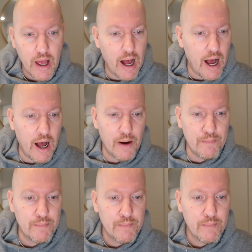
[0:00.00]

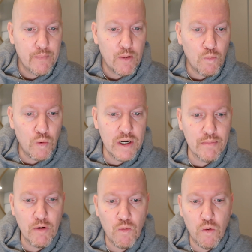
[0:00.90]
Um,
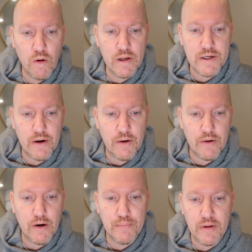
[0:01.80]
Wyndham Rewards
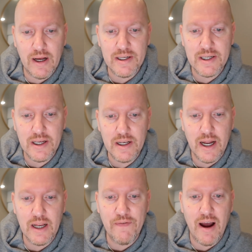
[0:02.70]
Earner Plus,
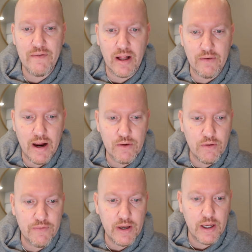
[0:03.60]
$95 annual
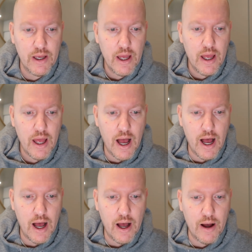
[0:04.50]
fee.
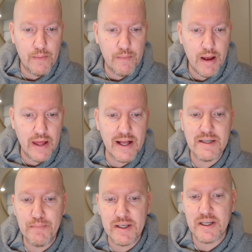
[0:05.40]
Um, and that's
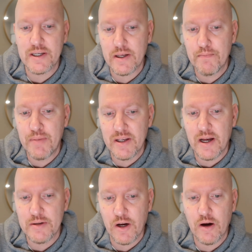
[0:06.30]
a business, I'm
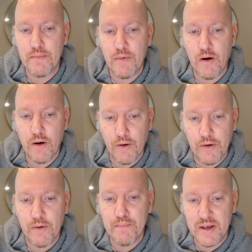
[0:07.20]
oh, sorry,
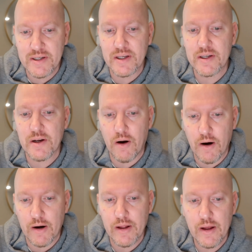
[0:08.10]
earner business
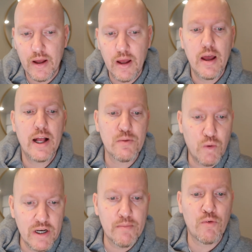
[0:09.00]
card. It's
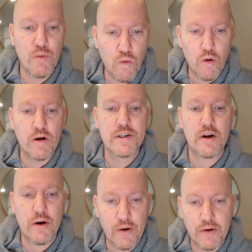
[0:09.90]
Wyndham Rewards
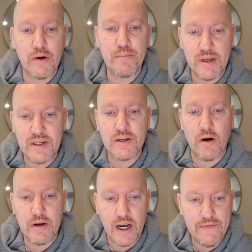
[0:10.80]
Earner Business
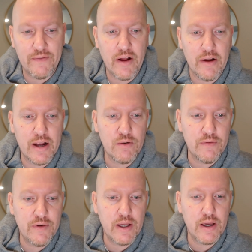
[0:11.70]
Card, $95 annual
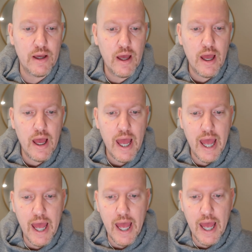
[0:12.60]
fee.
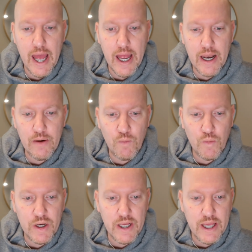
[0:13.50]
And
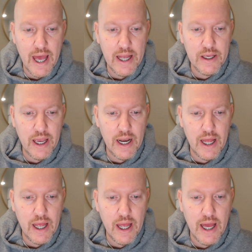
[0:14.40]
what do you get? You
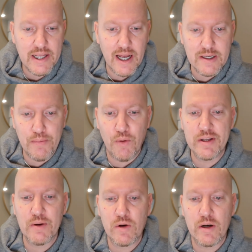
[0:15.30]
get eight times the
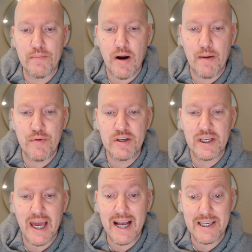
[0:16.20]
points at Wyndham Properties
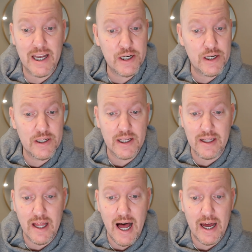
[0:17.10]
and gas stations, that's a
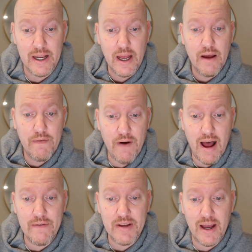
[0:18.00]
lot.
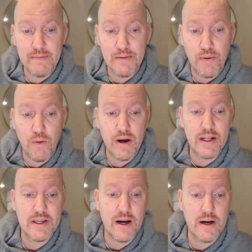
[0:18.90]
Five times the
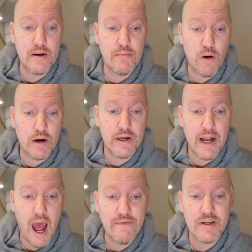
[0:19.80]
points on marketing,
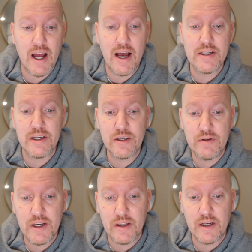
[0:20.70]
advertising,
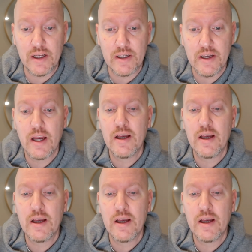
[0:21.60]
utilities.